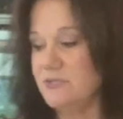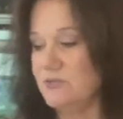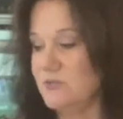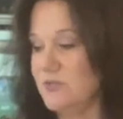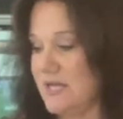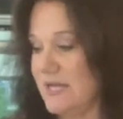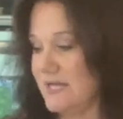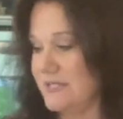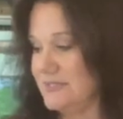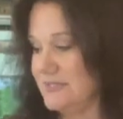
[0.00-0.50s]
to
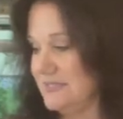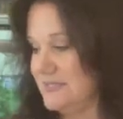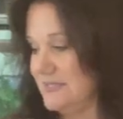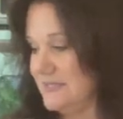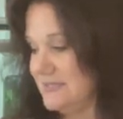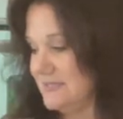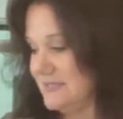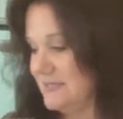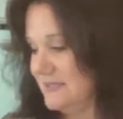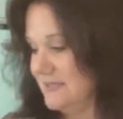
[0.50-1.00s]
add
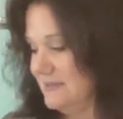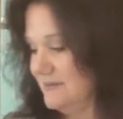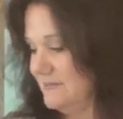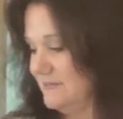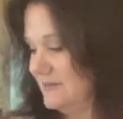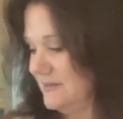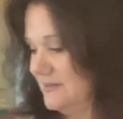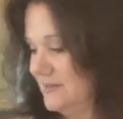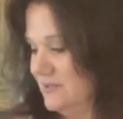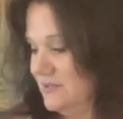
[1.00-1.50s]
seasoning.
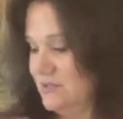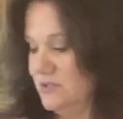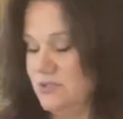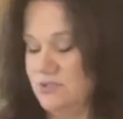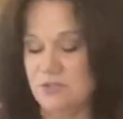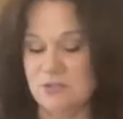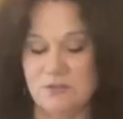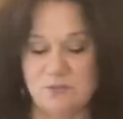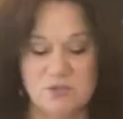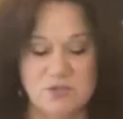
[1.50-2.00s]

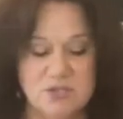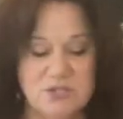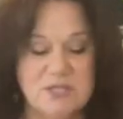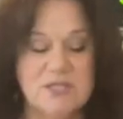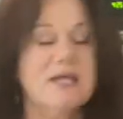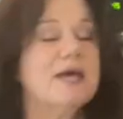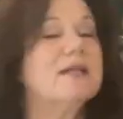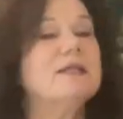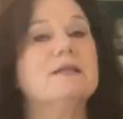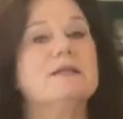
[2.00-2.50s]
So we're just going
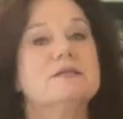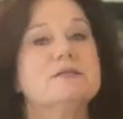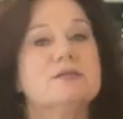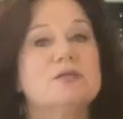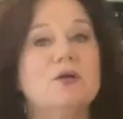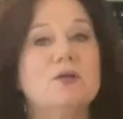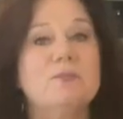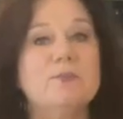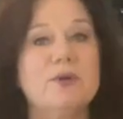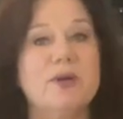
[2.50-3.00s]
to add a little
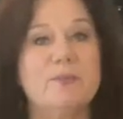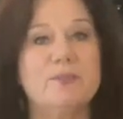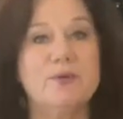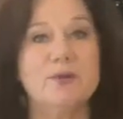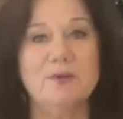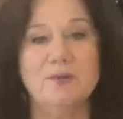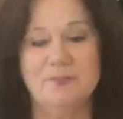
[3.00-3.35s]
salt and pepper.